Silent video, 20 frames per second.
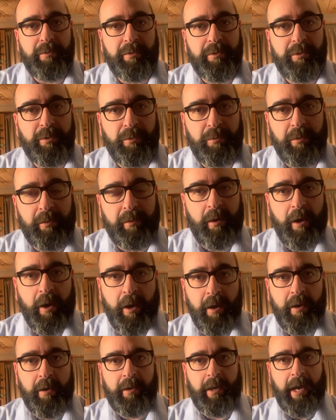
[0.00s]
so
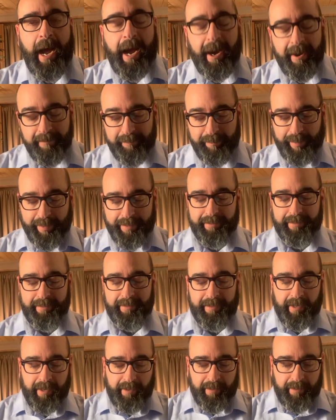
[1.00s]
long. I've
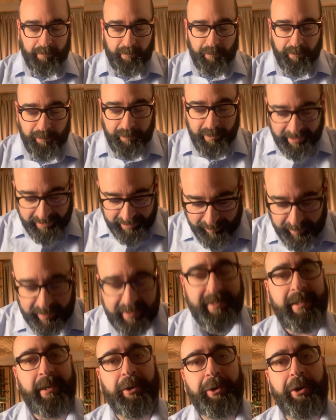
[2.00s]
been really
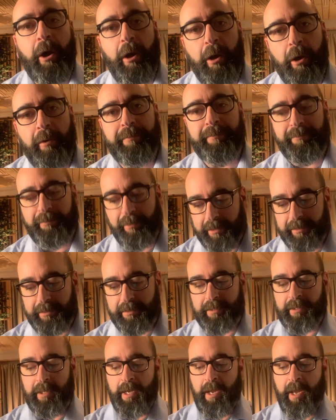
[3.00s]
busy on all fronts.